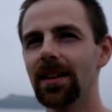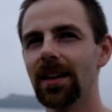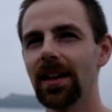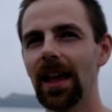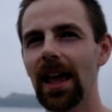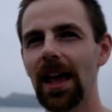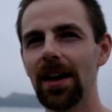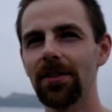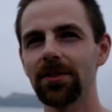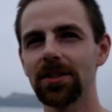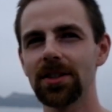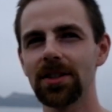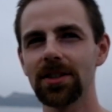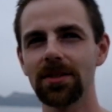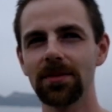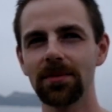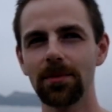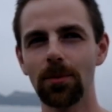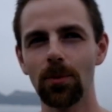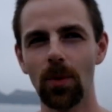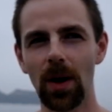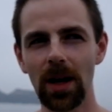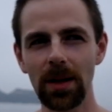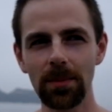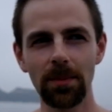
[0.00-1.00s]
have
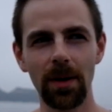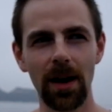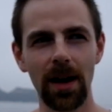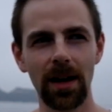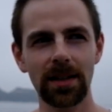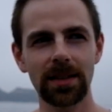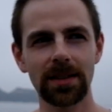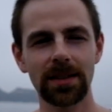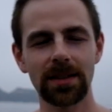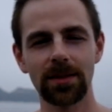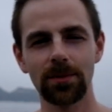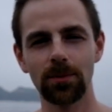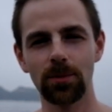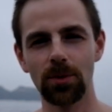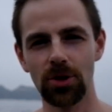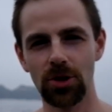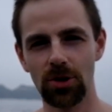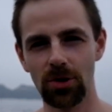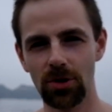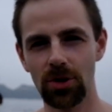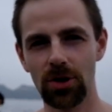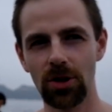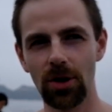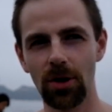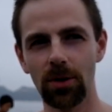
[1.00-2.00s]
one box which
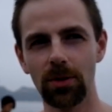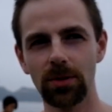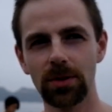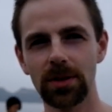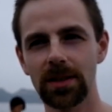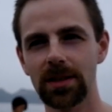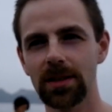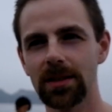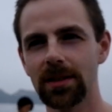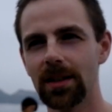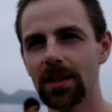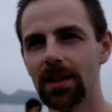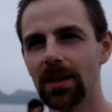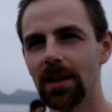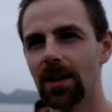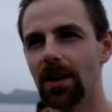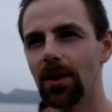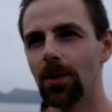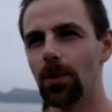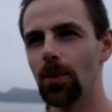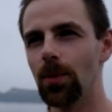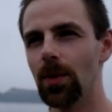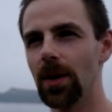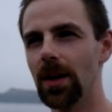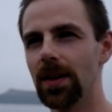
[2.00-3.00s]
you chose
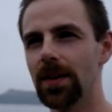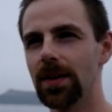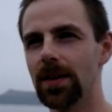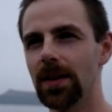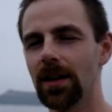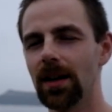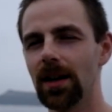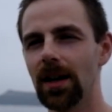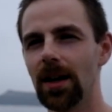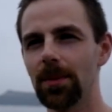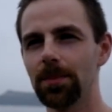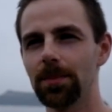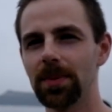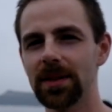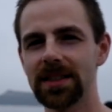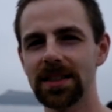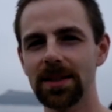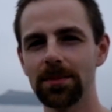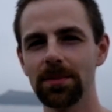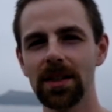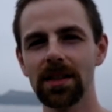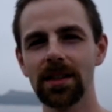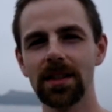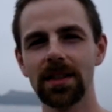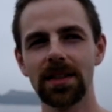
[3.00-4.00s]
with a
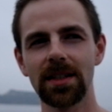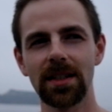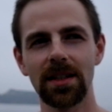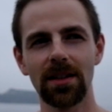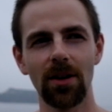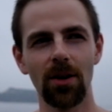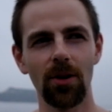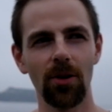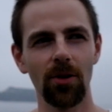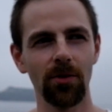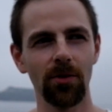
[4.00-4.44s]
possibility of